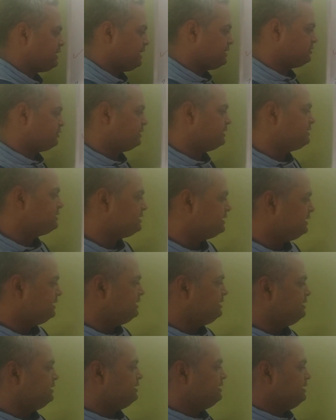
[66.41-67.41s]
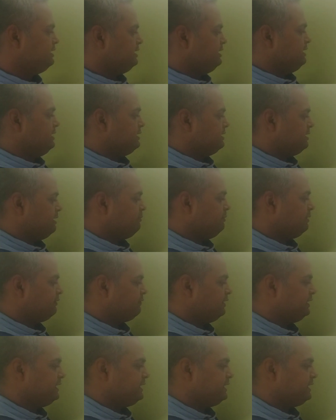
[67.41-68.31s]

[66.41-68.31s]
As you can see, number 1,